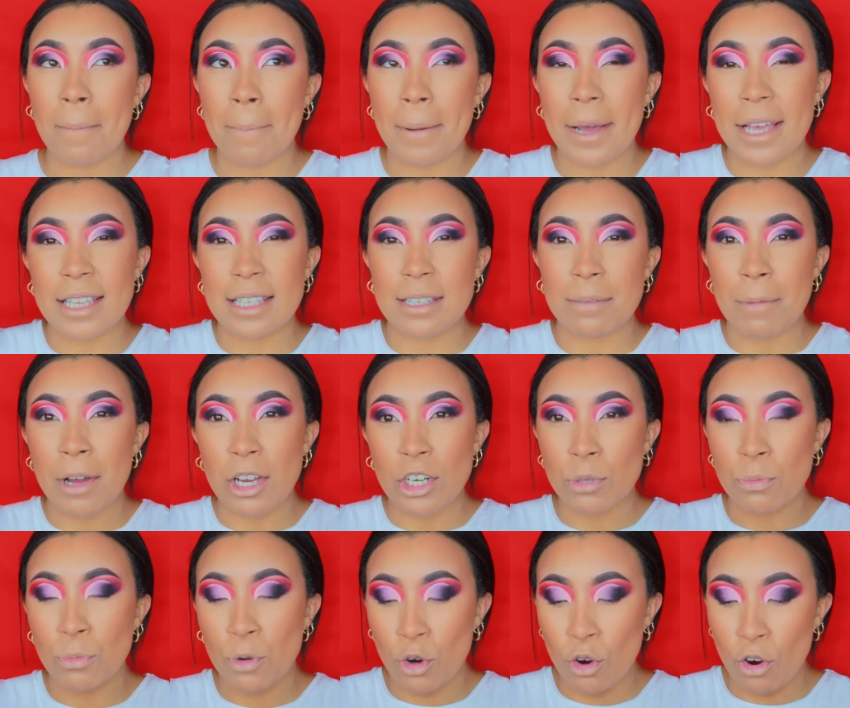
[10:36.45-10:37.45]
but it's
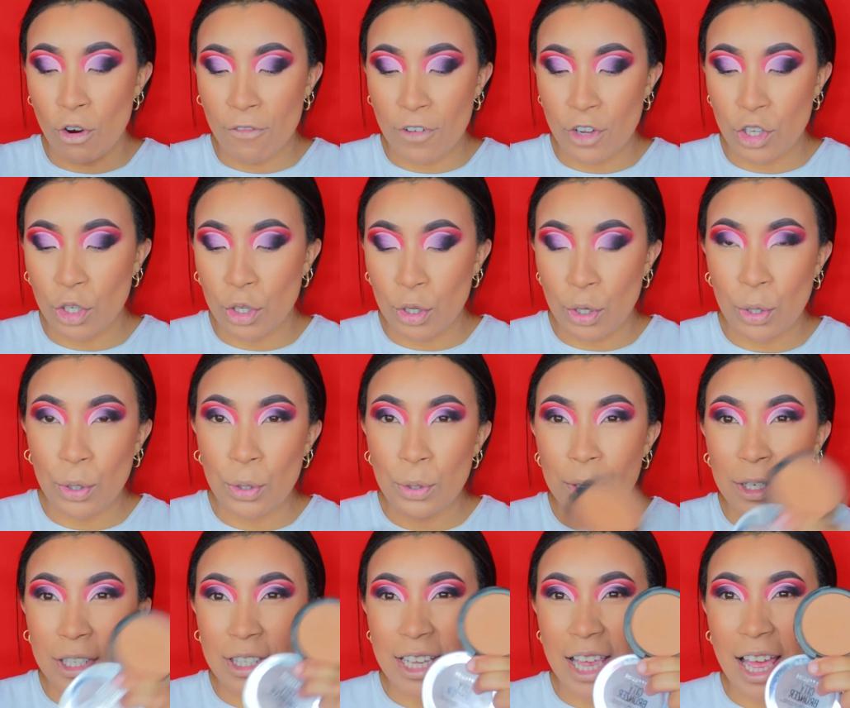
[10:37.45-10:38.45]
much more of a
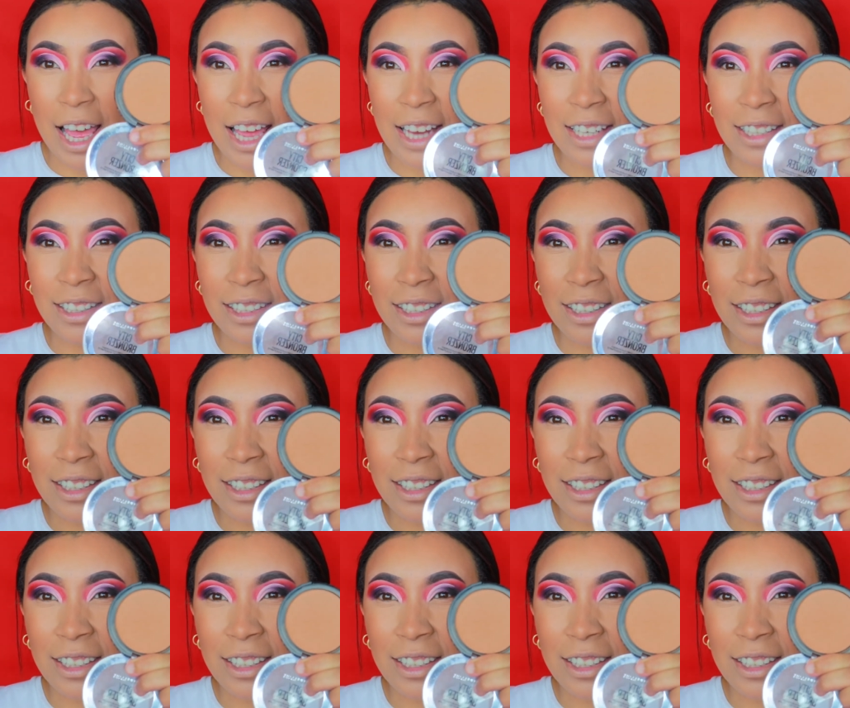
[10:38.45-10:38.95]
cooler tan.